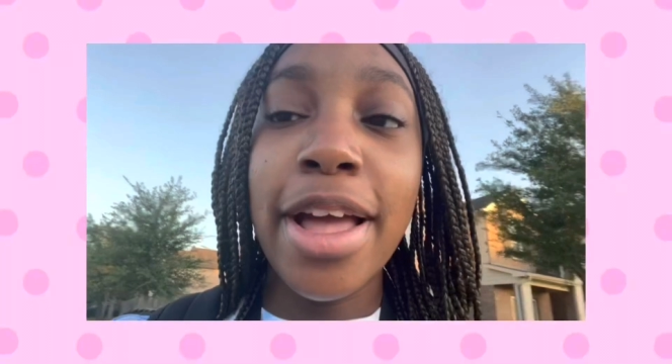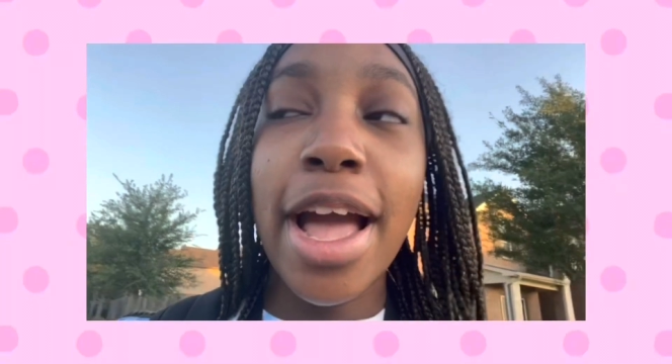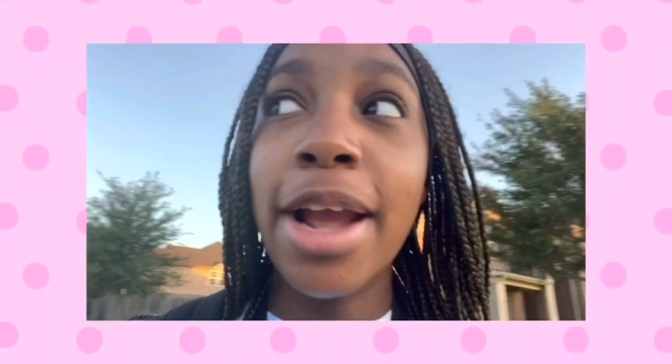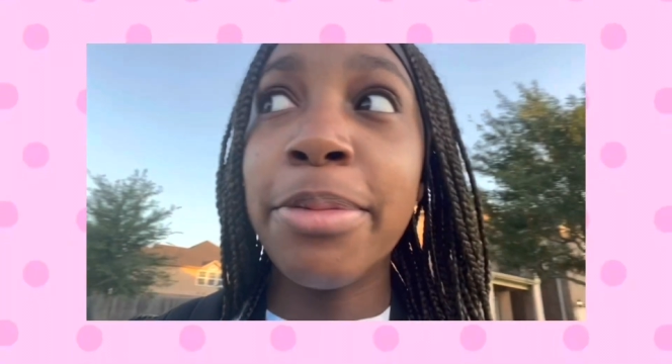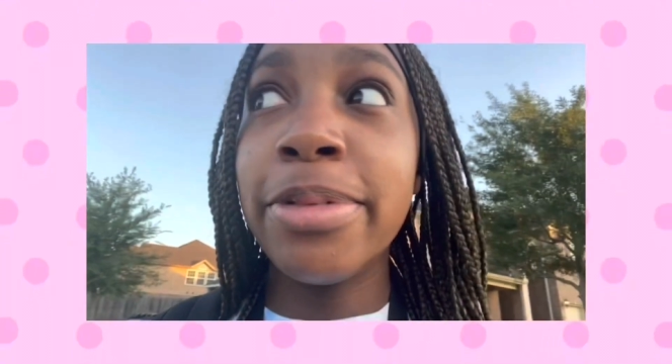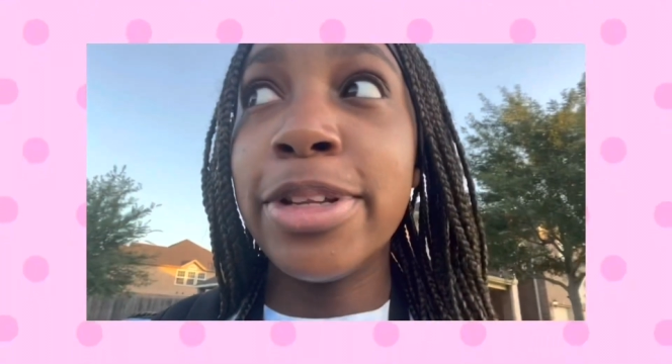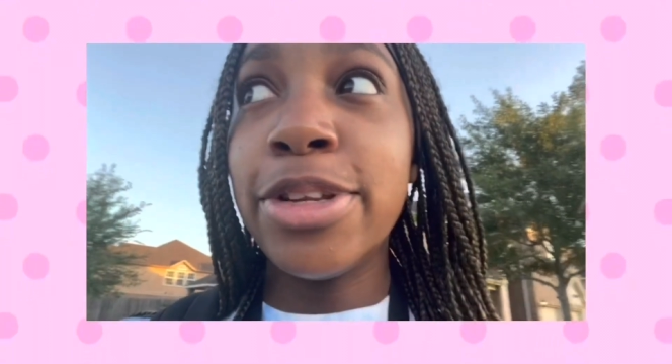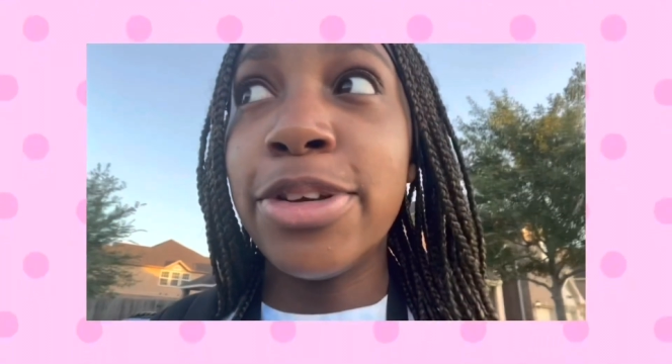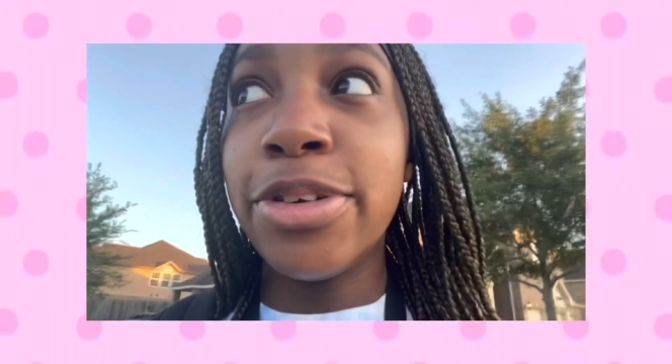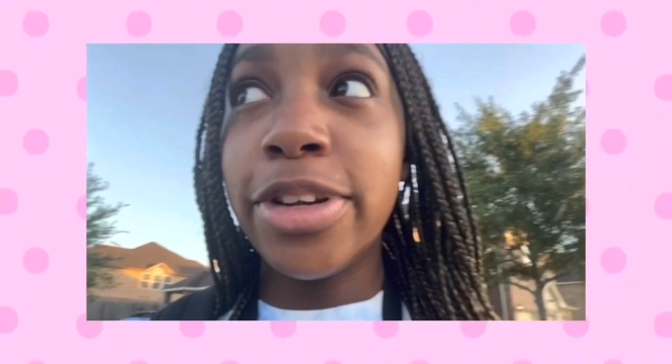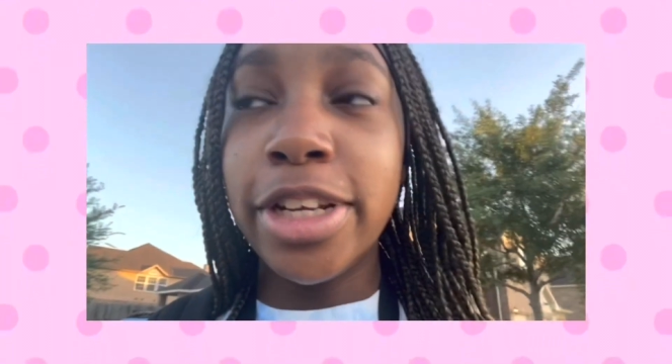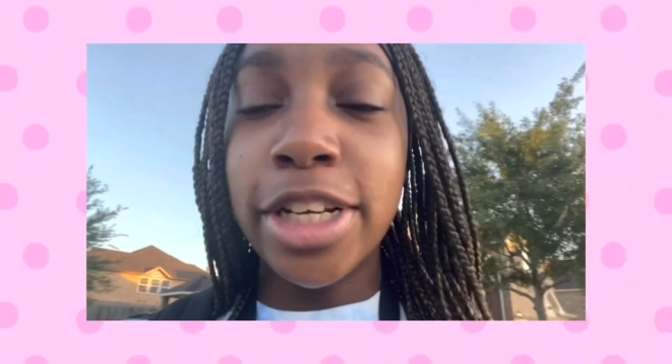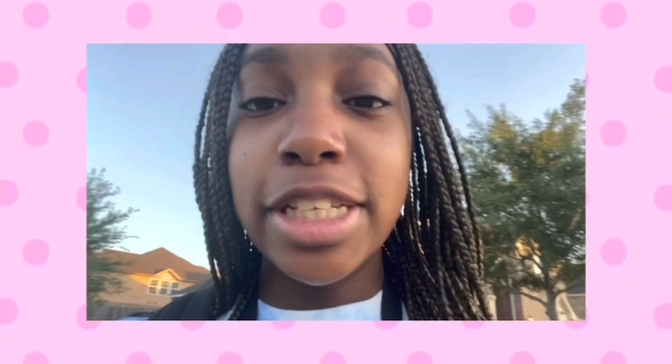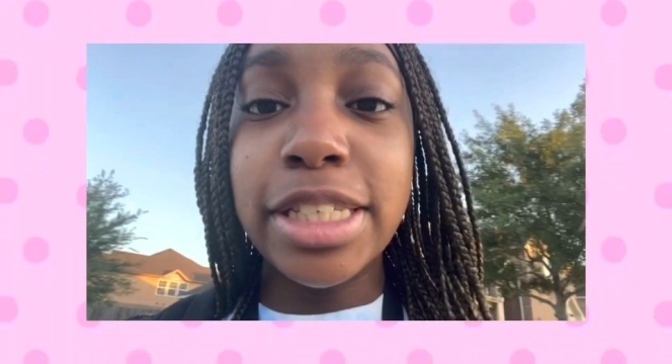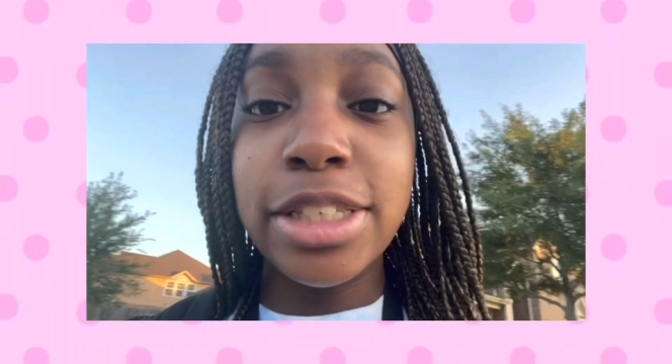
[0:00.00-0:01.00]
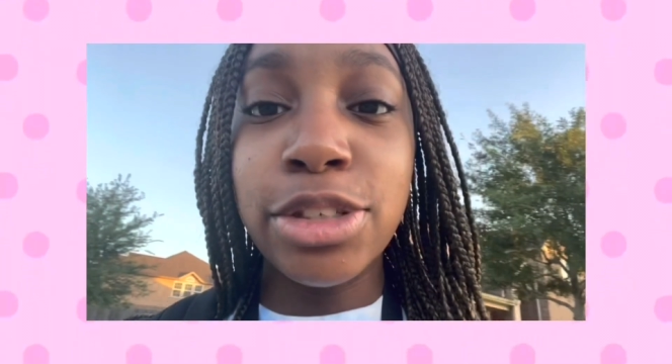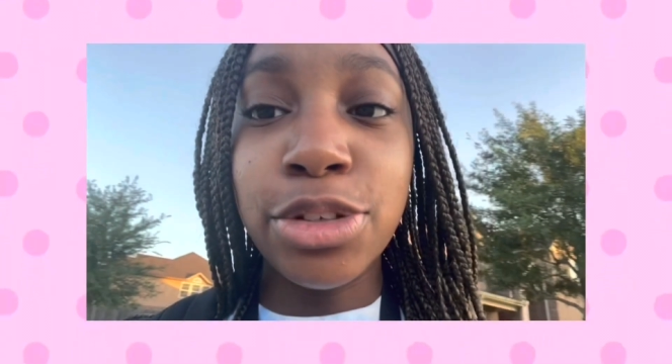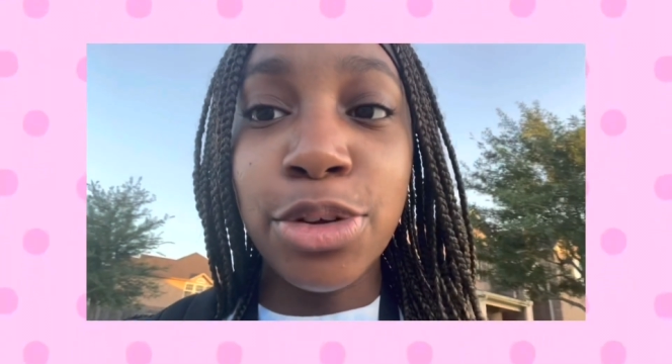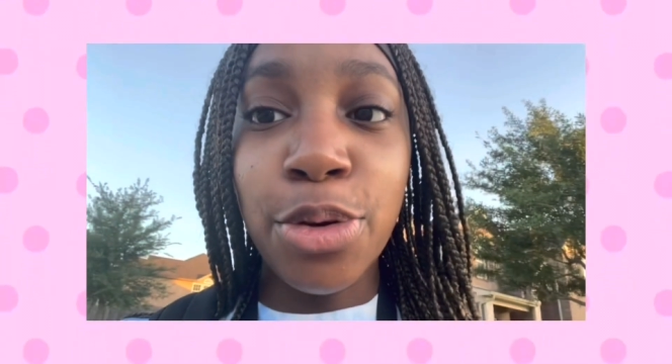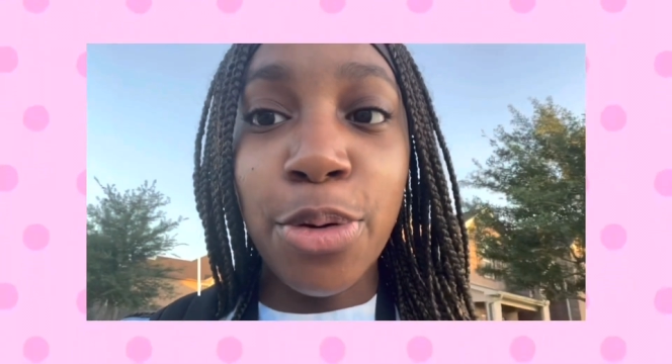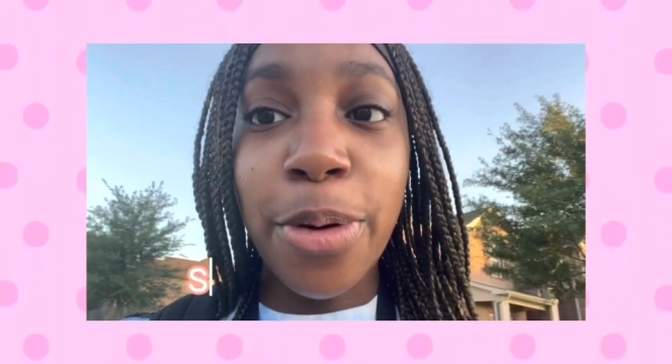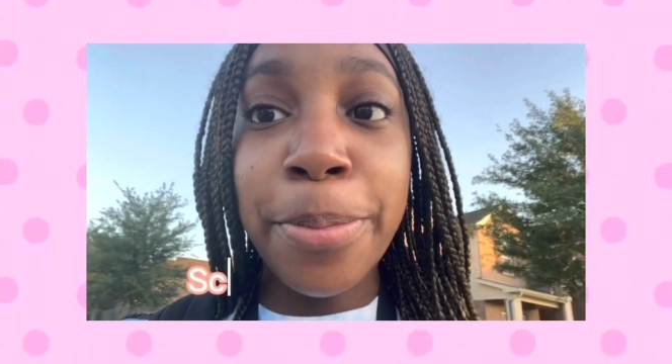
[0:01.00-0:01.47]
and we doing a
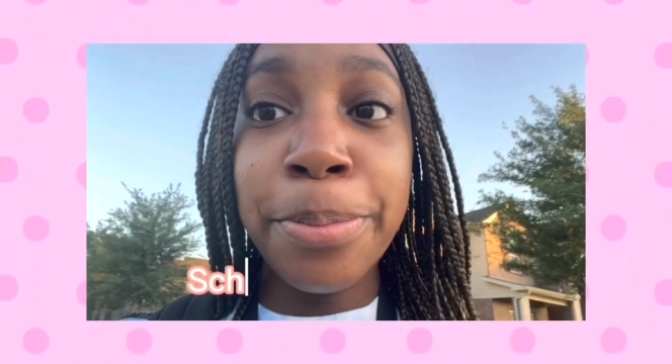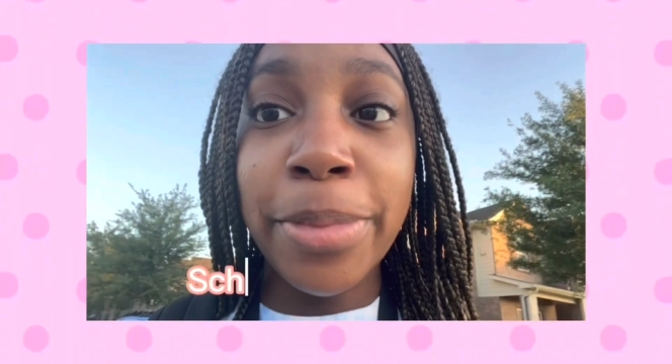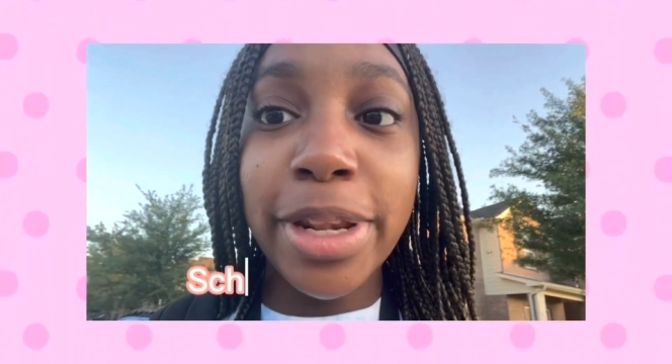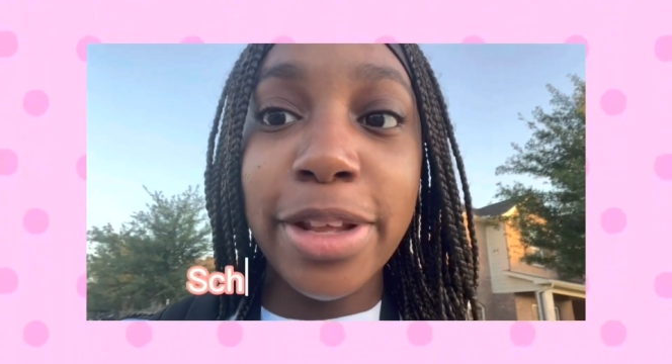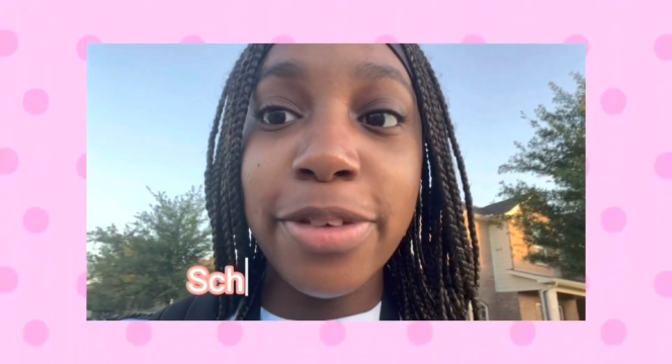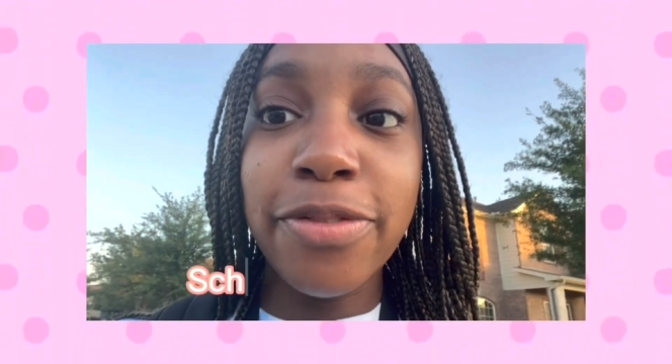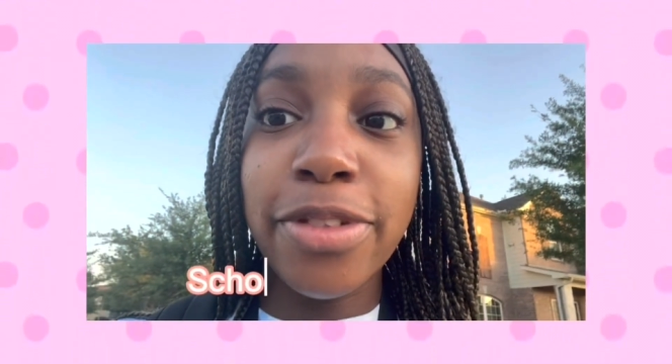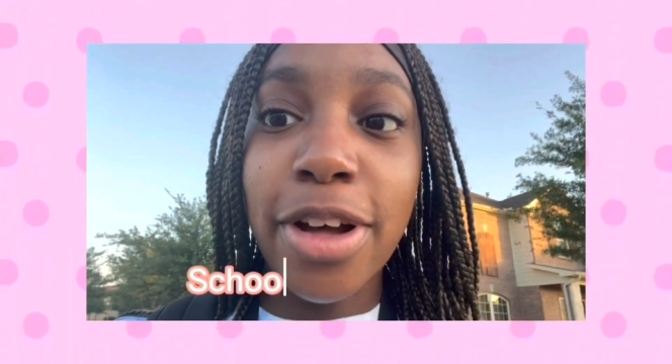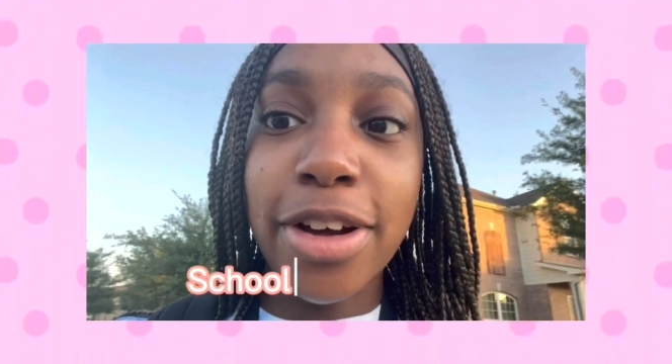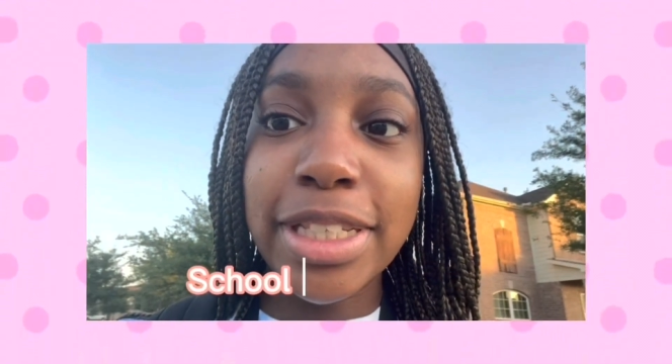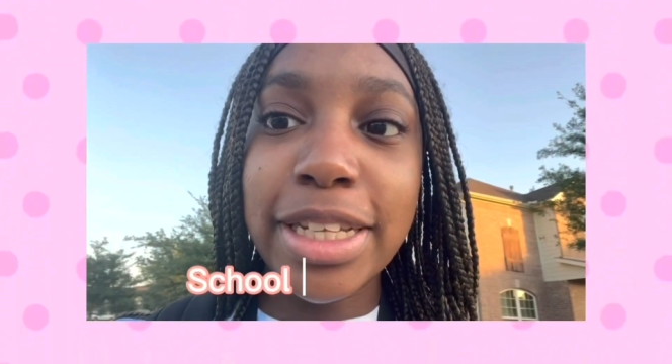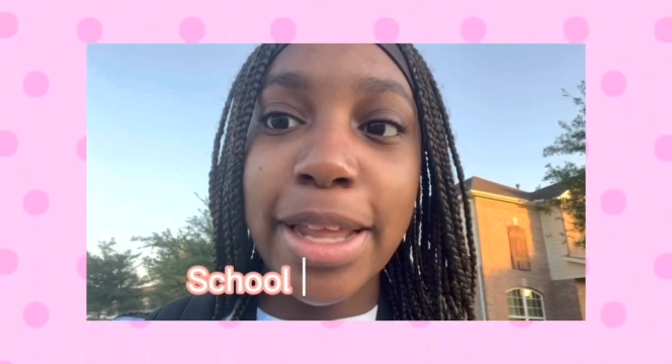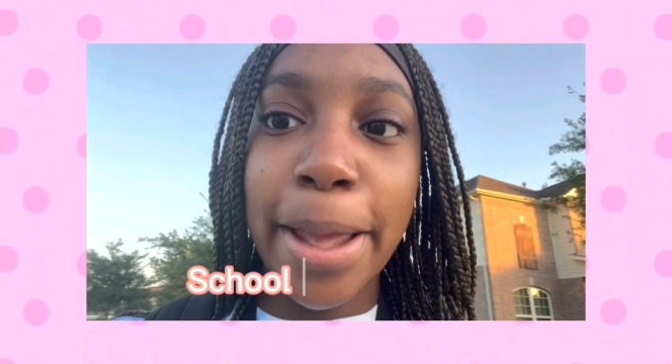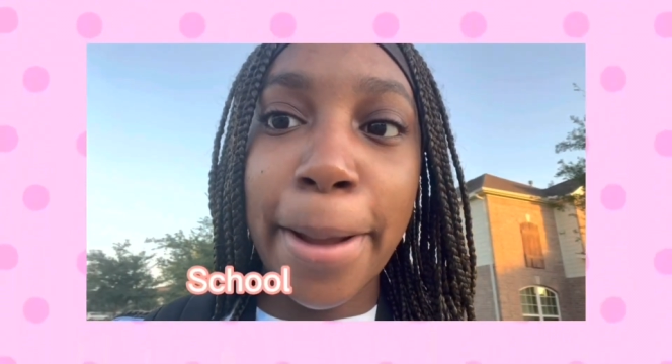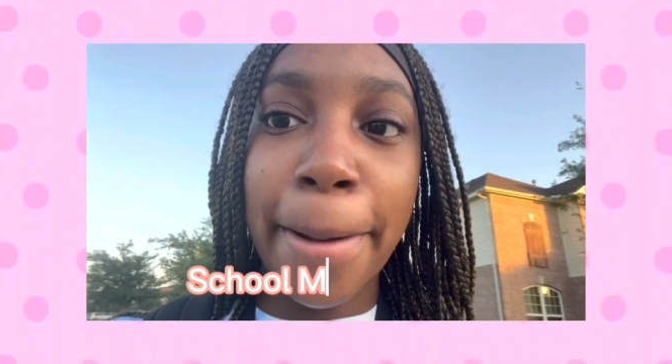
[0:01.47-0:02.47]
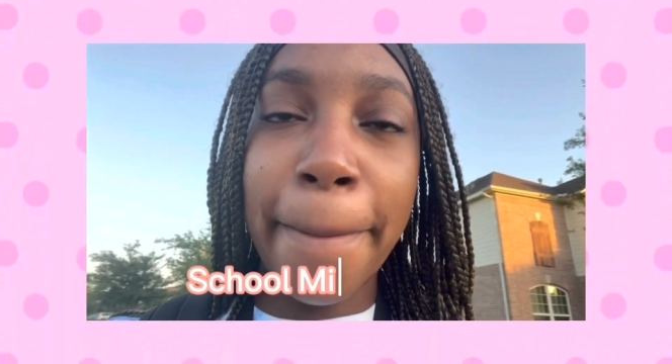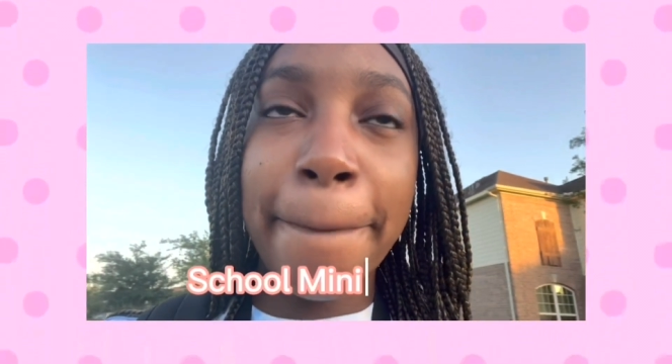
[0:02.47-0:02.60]
school mini vlog today.